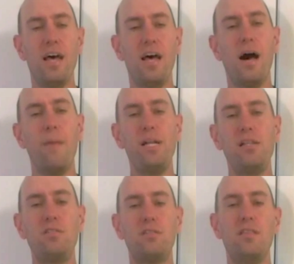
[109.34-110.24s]
I mean,
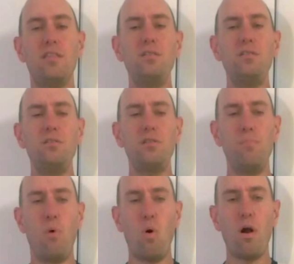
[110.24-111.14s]
listen, this is a
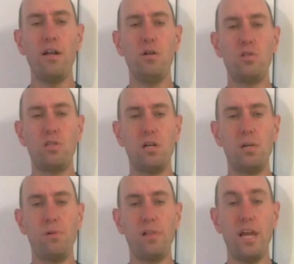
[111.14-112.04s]
moron who
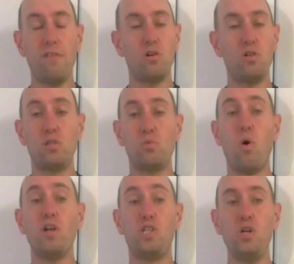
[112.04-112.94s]
still believes or just
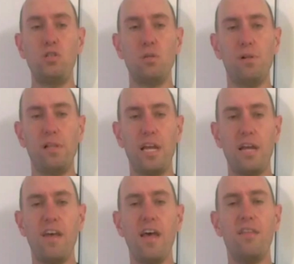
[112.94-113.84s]
wants you to believe